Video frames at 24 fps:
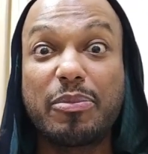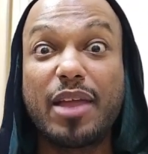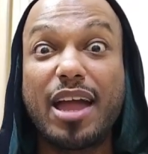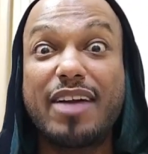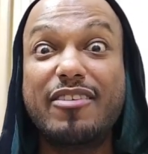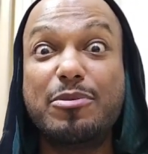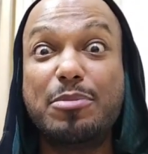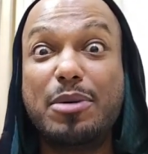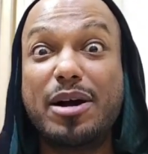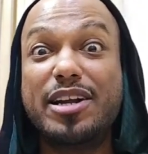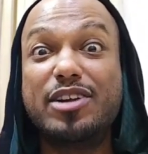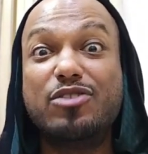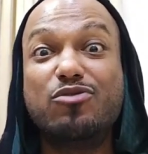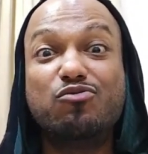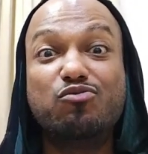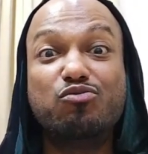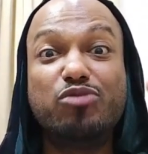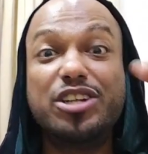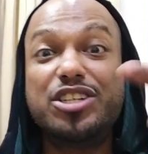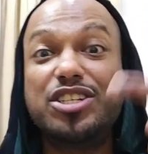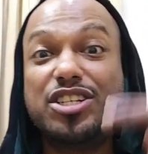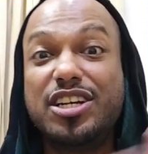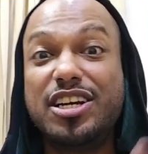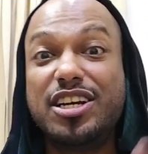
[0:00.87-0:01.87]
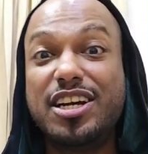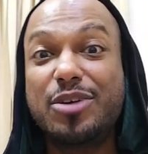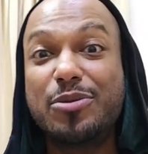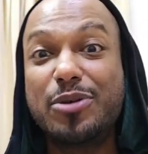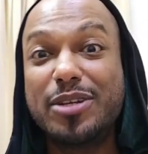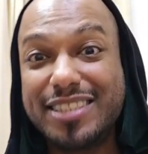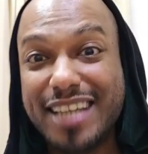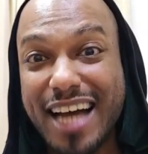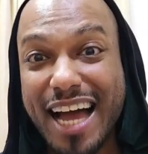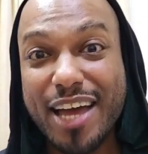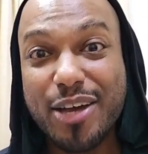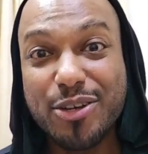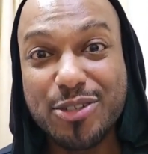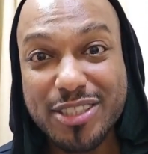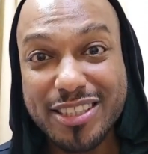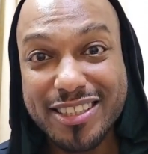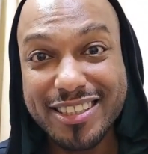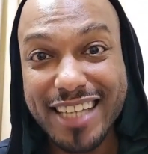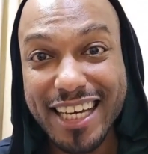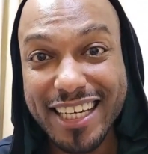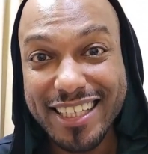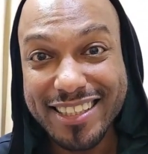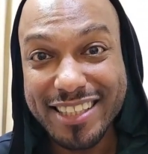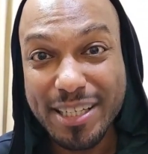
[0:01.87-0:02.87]
Everybody, Richie here with TAIOS
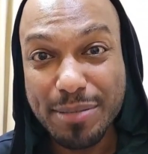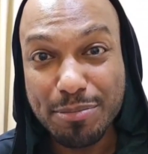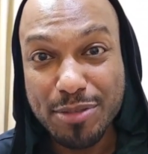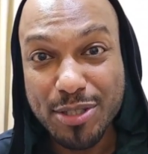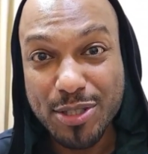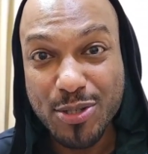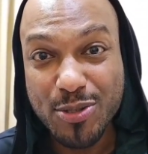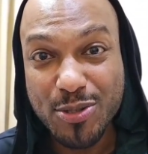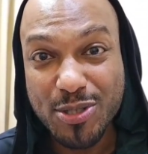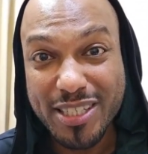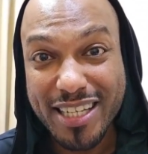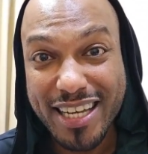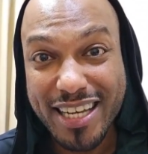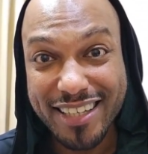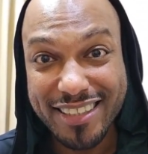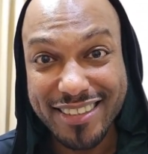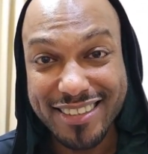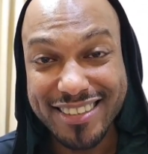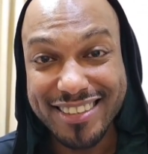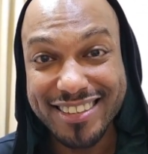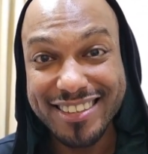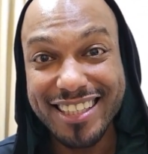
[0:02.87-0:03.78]
Tech Tip Tuesdays.